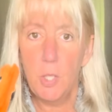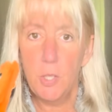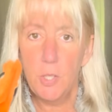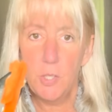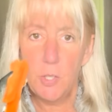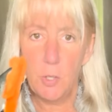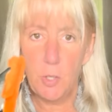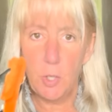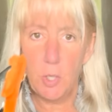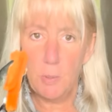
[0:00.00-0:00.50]

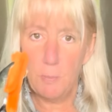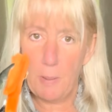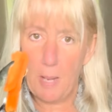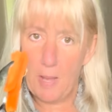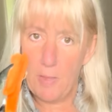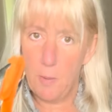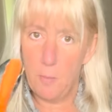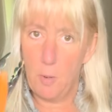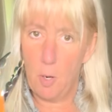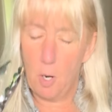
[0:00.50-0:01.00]
So you can buy
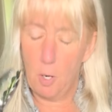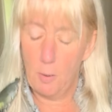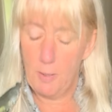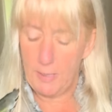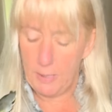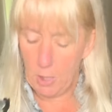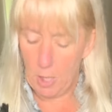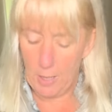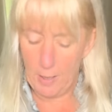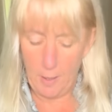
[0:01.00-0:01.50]
them already
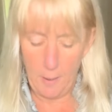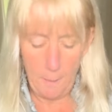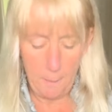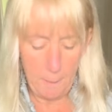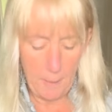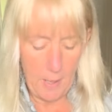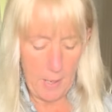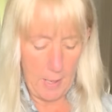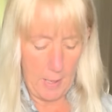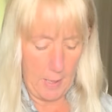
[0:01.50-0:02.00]
cut up,
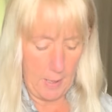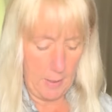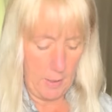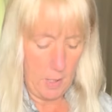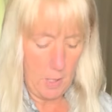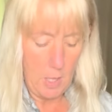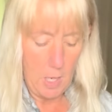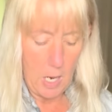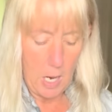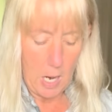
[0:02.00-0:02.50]
and
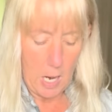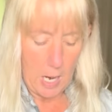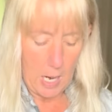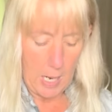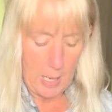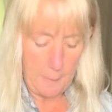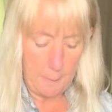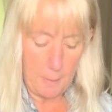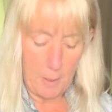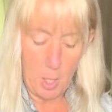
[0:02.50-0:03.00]

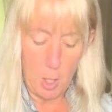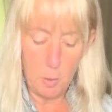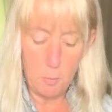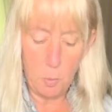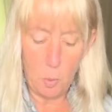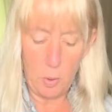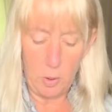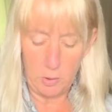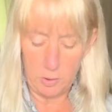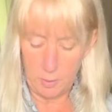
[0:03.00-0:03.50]
I
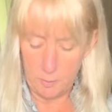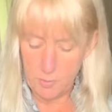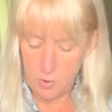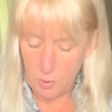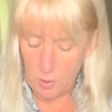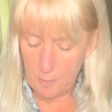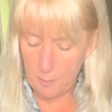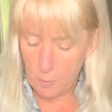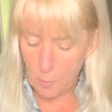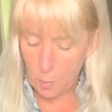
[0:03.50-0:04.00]
parboiled them. So
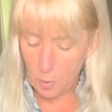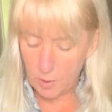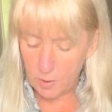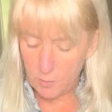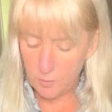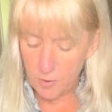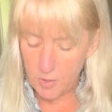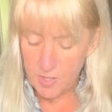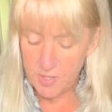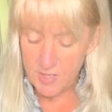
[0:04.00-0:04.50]
I boiled
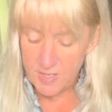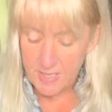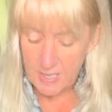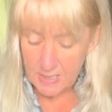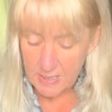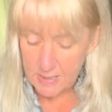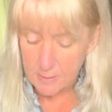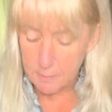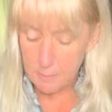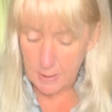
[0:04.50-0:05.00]
them for
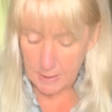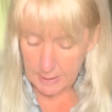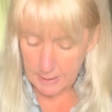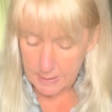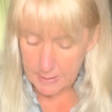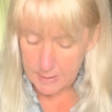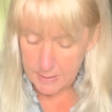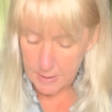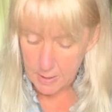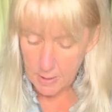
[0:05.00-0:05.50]
6 minutes
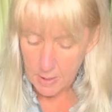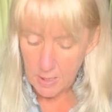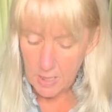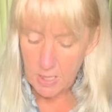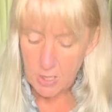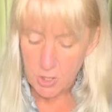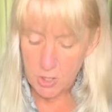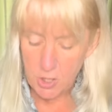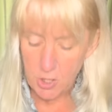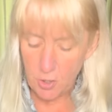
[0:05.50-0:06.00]

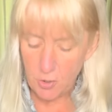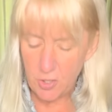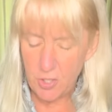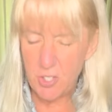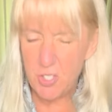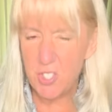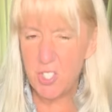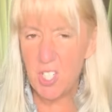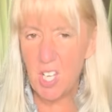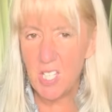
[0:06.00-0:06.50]
until they're
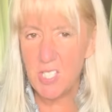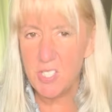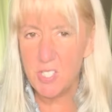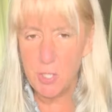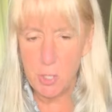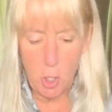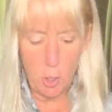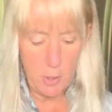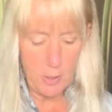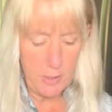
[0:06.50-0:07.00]
just
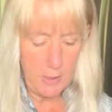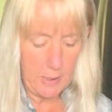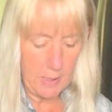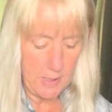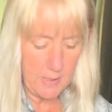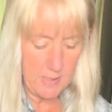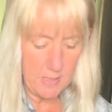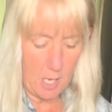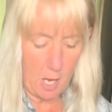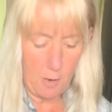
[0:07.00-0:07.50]
starting to
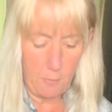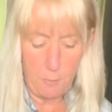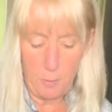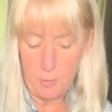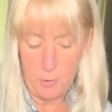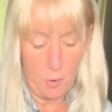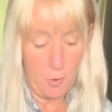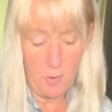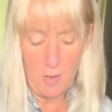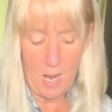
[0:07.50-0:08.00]
get soft, but
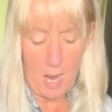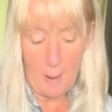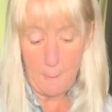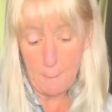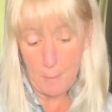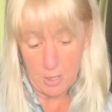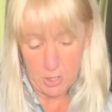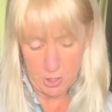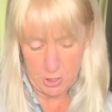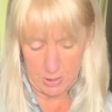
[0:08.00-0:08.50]
they're not
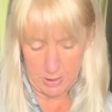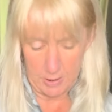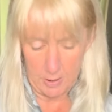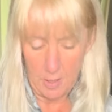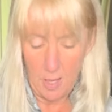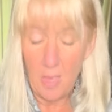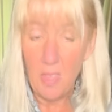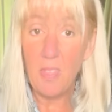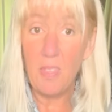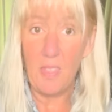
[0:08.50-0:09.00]
mushy.
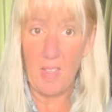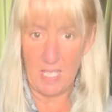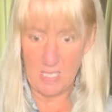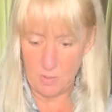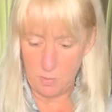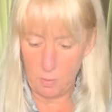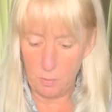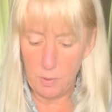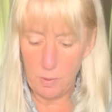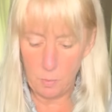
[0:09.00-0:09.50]

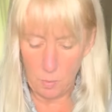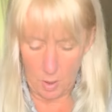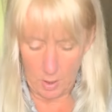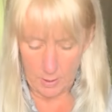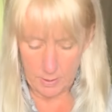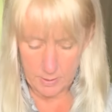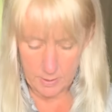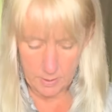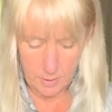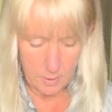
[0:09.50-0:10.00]
That's what we
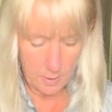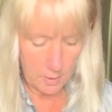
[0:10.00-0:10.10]
want.